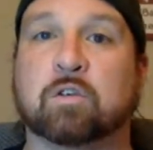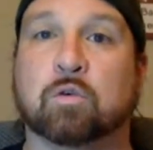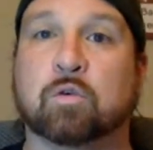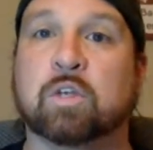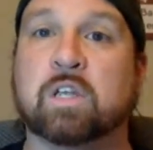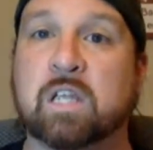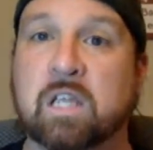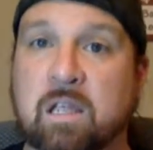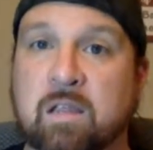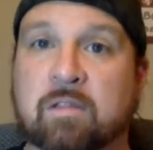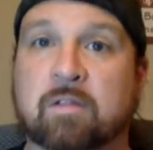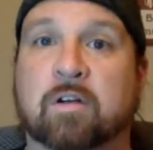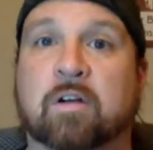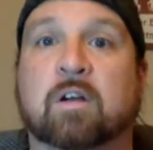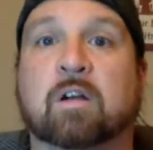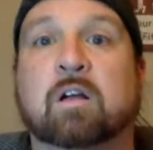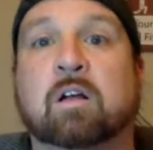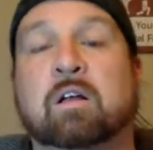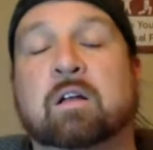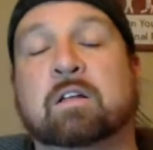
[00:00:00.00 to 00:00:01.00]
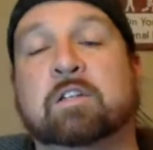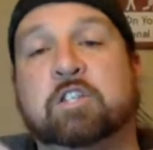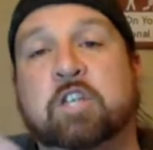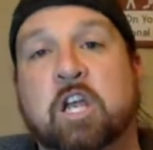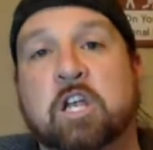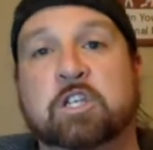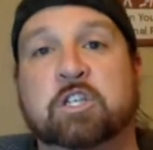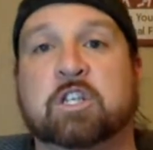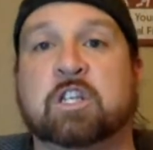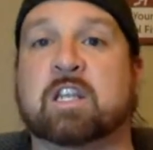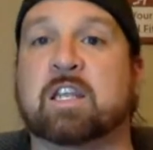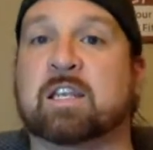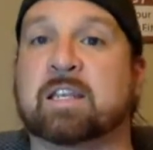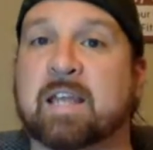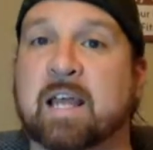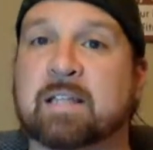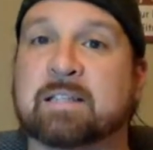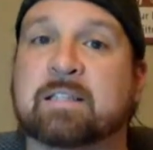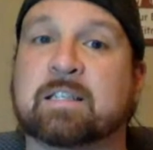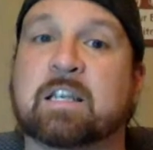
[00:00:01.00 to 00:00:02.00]
So either changing the
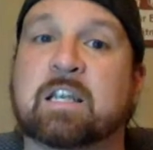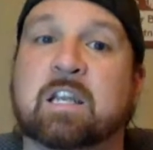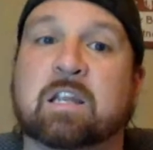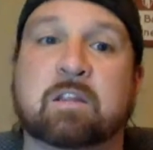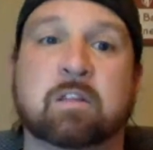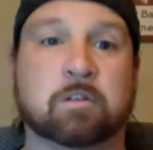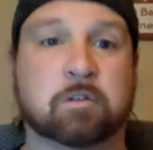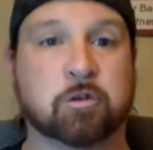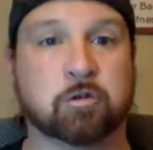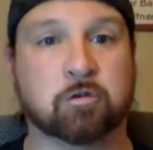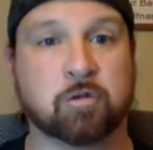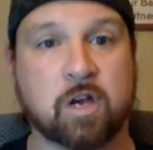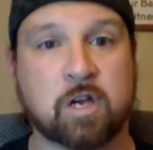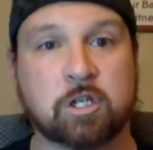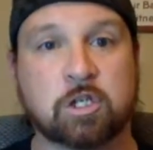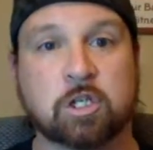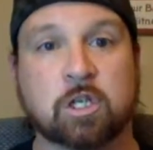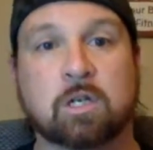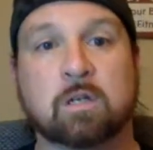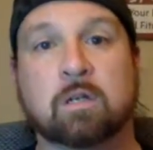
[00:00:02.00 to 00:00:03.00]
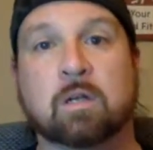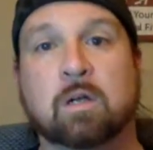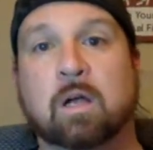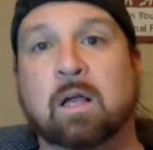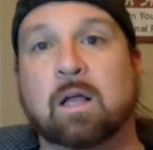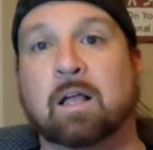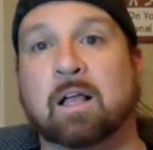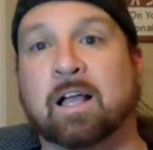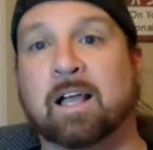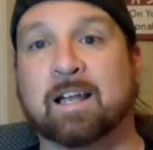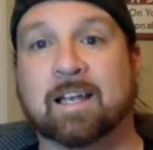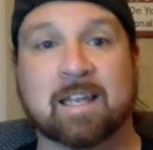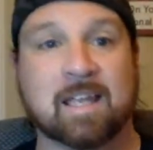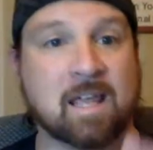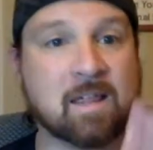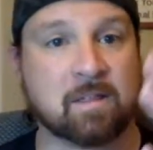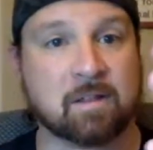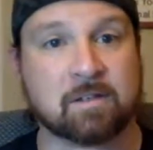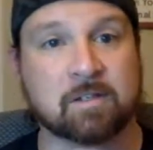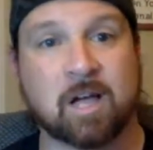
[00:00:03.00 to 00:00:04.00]
intensity, the duration, and
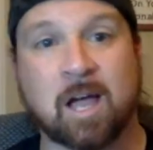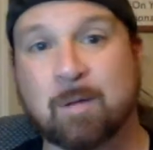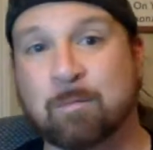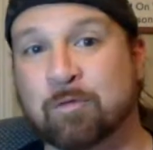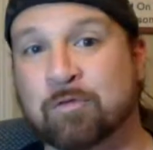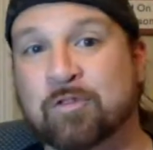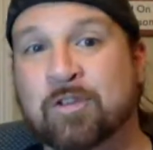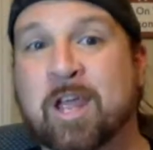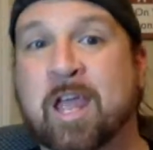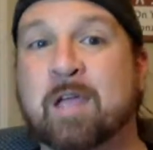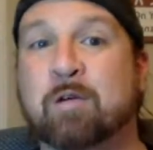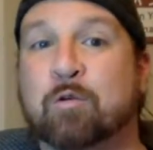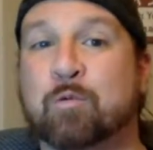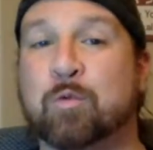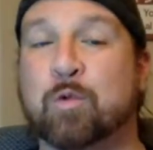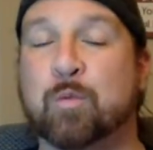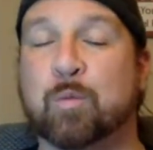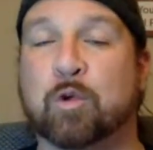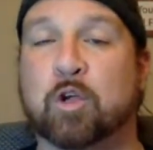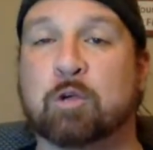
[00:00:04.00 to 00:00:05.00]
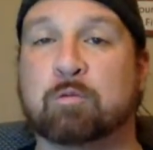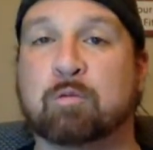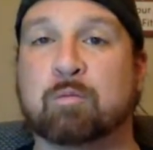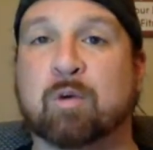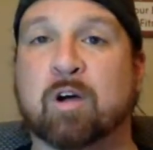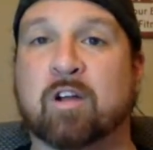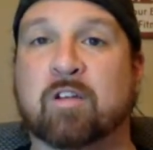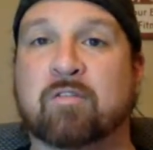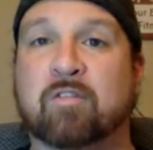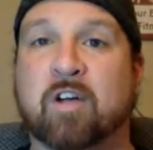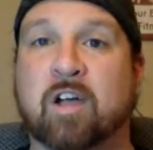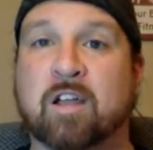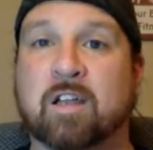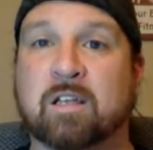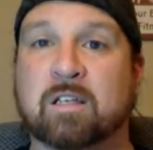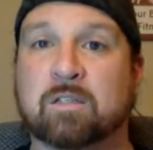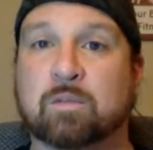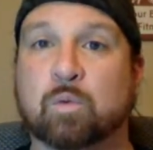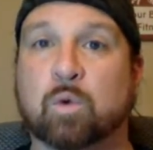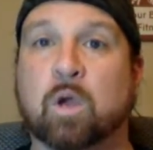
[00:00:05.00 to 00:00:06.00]
again, the time of day could be
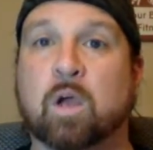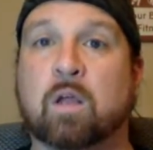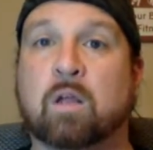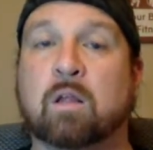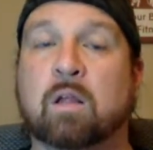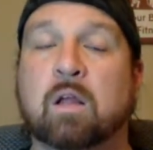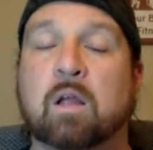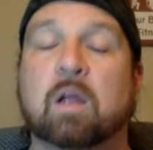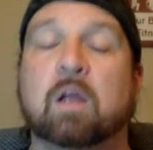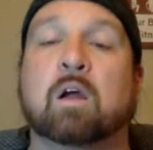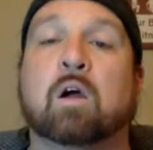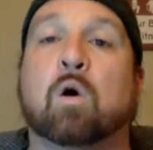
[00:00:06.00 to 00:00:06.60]
modifying as well,